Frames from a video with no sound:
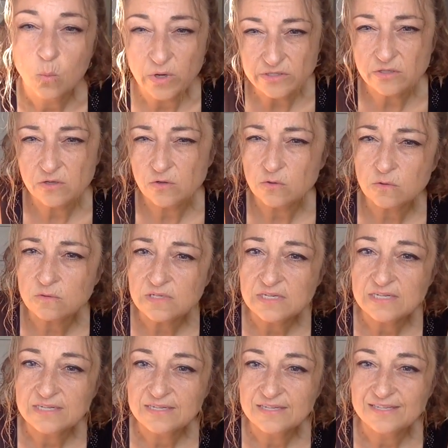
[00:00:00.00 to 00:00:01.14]
When you
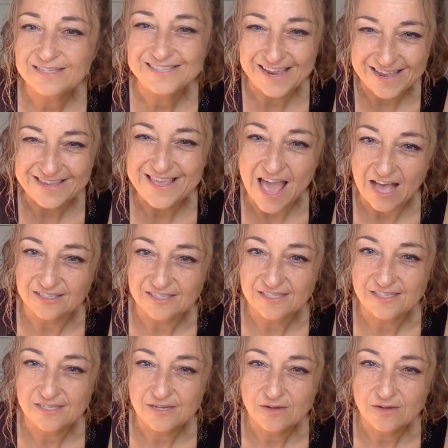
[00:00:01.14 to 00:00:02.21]
say yes,